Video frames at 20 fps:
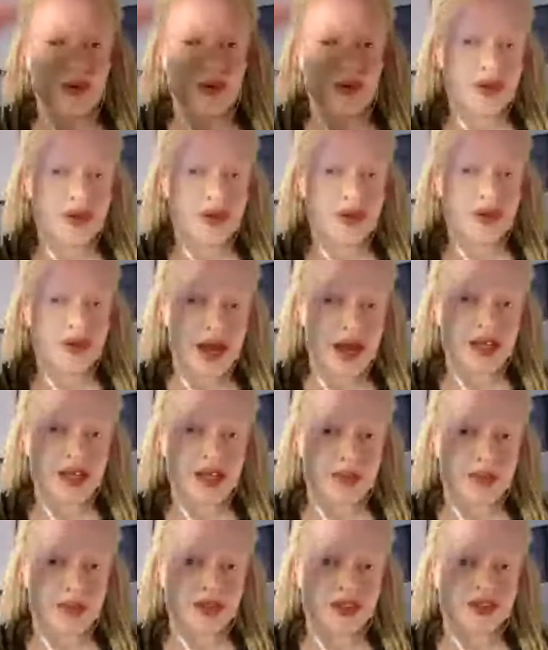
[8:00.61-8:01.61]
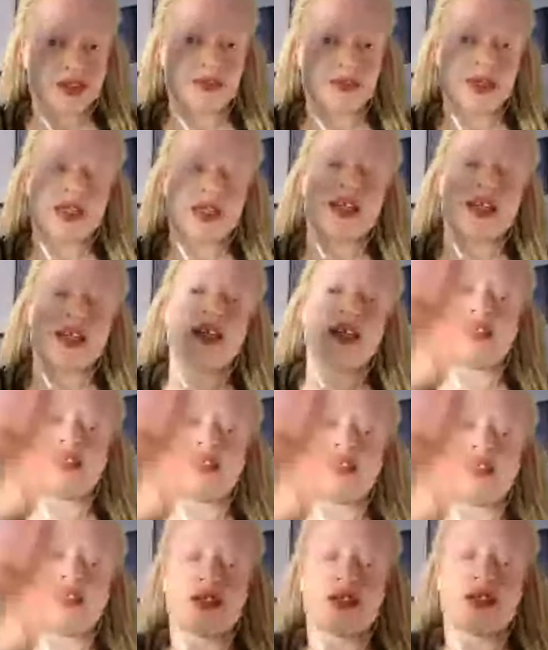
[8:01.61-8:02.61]
under body butters, we linked
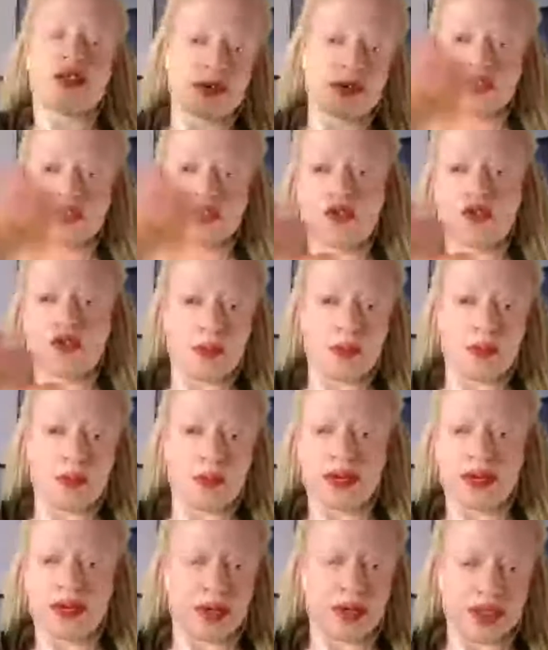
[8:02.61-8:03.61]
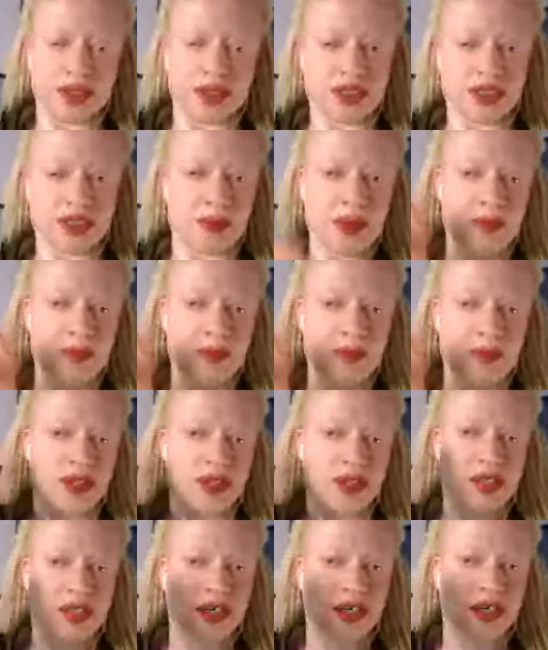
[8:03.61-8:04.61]
those 4 body butters so people
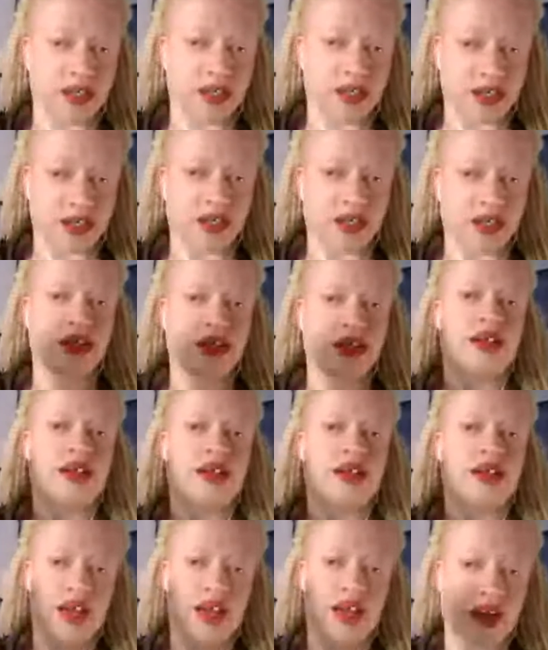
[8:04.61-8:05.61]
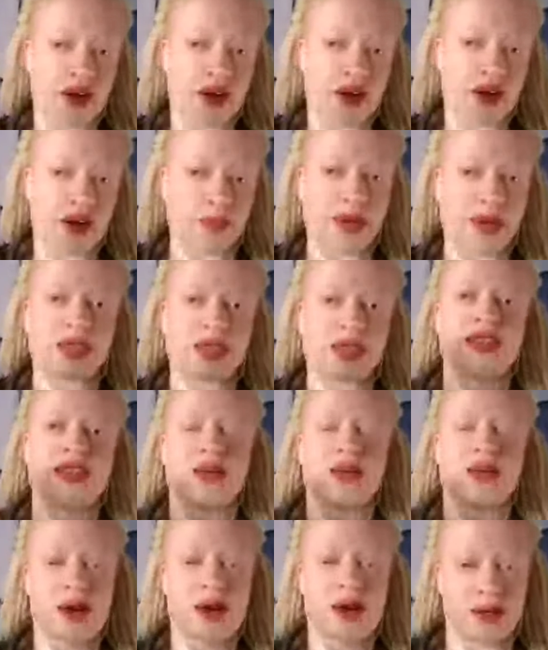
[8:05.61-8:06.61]
could click and go directly to the
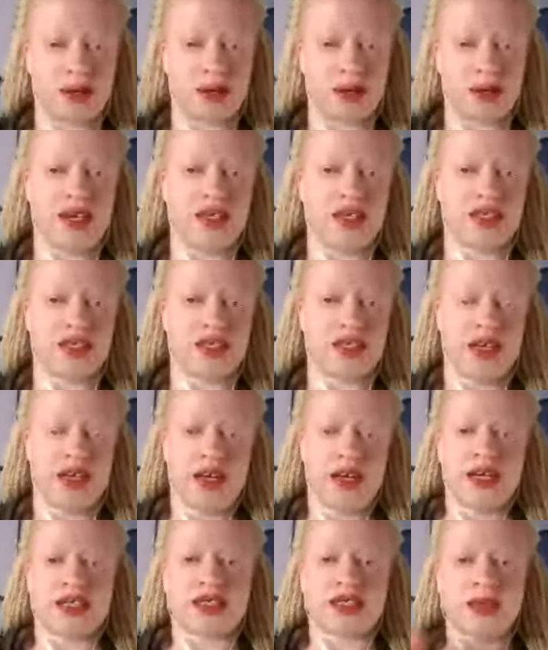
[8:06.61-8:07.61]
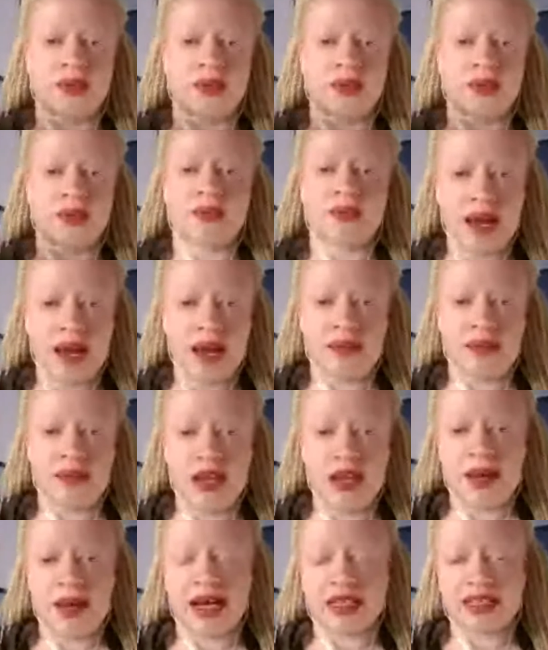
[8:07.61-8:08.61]
product page. So that's
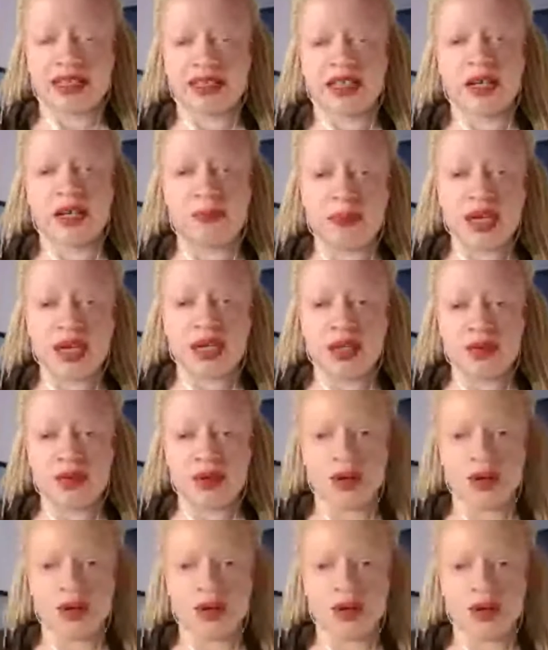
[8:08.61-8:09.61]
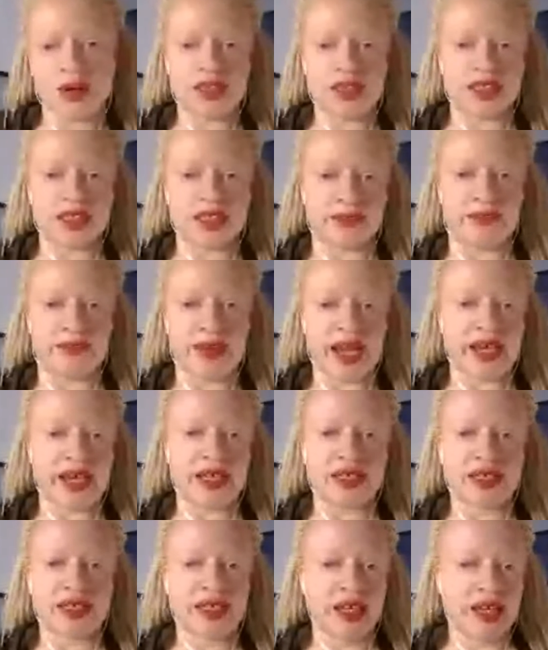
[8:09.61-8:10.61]
what I mean by sub menu. It really just
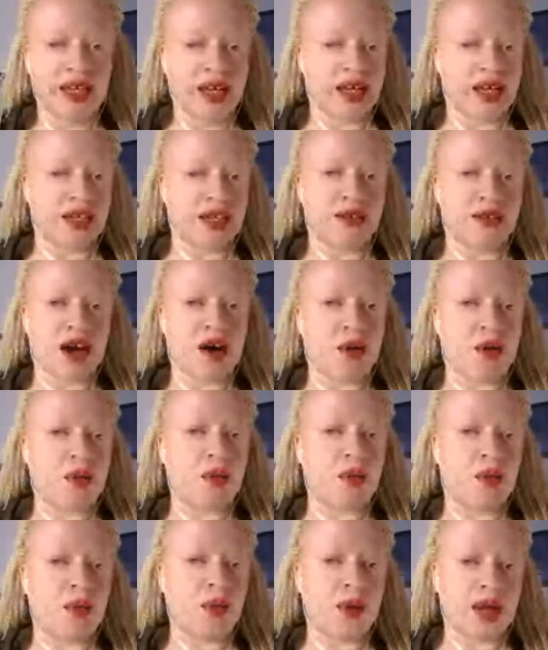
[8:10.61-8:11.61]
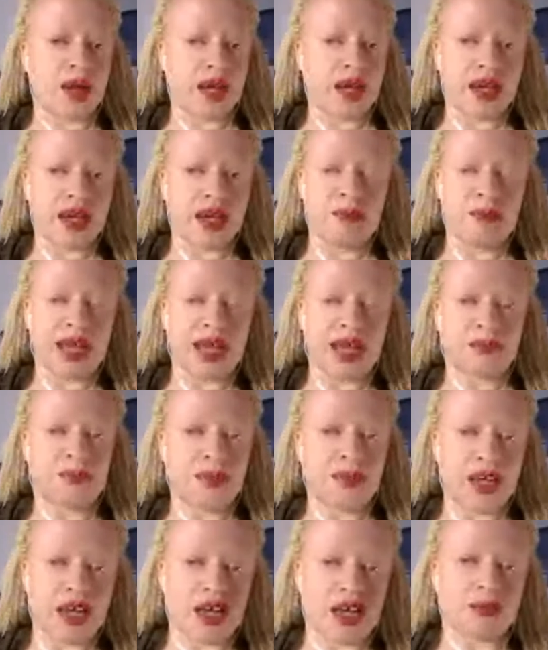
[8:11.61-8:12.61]
makes,
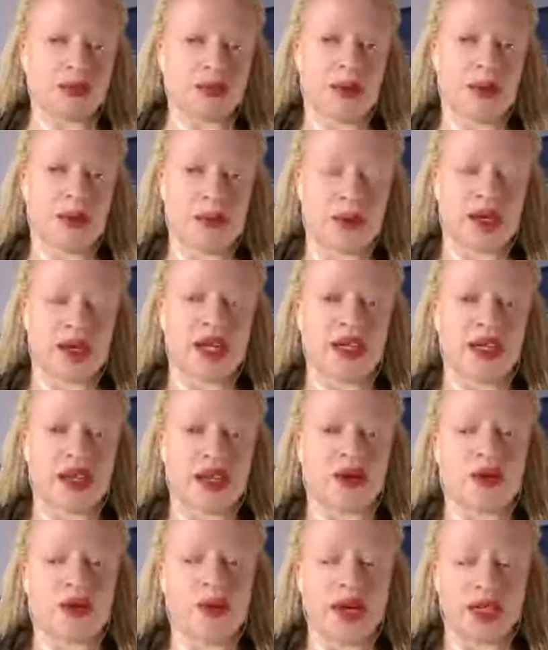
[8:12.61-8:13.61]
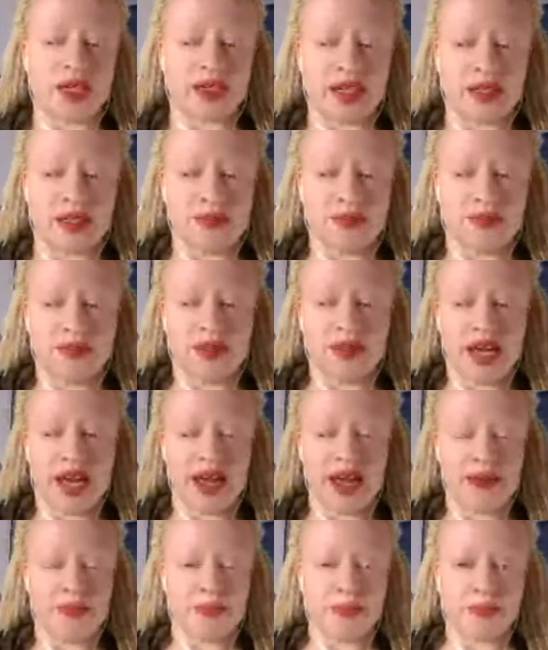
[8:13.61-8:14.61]
it helps people get there quickly. Okay.